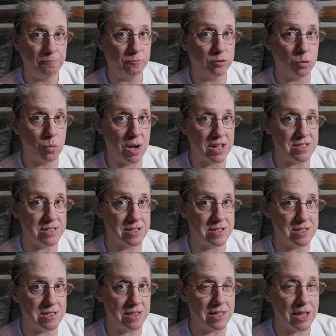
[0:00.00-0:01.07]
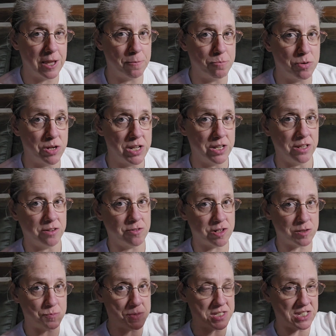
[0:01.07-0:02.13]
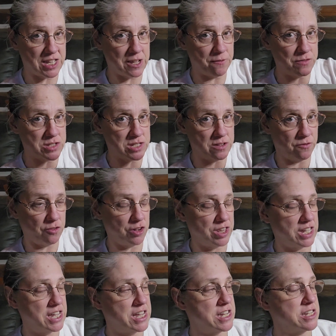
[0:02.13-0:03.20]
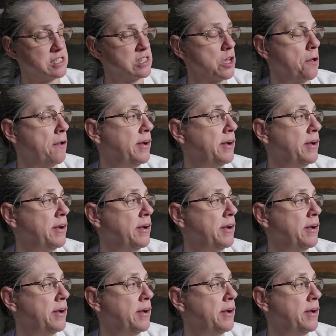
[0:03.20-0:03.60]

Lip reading: for Watson's that they can put in Christmas gifts for the kids.